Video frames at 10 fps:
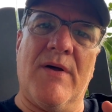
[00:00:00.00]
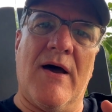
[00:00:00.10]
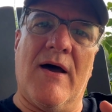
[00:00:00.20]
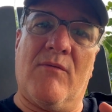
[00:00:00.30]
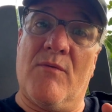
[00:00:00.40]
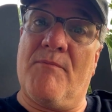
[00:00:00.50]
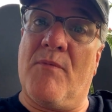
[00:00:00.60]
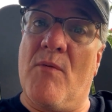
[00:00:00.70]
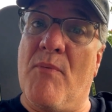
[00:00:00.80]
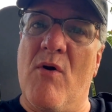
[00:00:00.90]
a
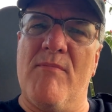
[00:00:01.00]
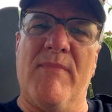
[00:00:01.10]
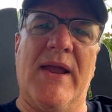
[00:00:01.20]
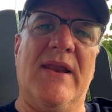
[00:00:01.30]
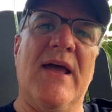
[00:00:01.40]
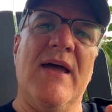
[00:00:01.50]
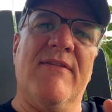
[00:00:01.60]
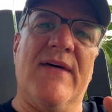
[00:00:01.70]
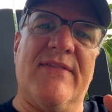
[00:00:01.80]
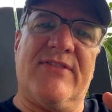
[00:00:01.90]
report made
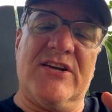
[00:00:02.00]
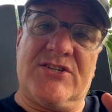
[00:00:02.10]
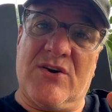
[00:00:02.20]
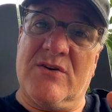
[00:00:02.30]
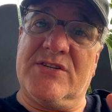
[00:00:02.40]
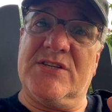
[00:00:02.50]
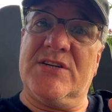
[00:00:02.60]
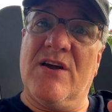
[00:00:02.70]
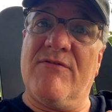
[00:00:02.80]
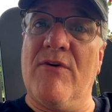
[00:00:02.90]
that the
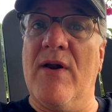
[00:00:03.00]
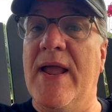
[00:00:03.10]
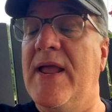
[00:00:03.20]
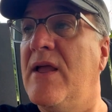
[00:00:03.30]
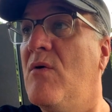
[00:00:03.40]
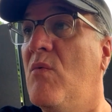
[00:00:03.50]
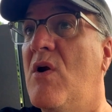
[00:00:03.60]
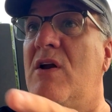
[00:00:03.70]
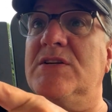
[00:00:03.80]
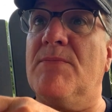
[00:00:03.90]
searches for hey,
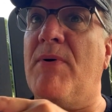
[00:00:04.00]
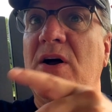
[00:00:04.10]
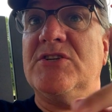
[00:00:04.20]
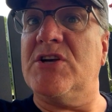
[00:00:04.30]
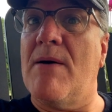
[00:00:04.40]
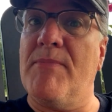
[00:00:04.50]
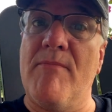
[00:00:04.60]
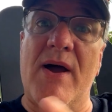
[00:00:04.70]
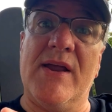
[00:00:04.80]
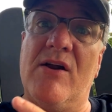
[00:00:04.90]
where is a pawn shop in
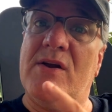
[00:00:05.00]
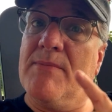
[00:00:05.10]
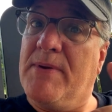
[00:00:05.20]
my area?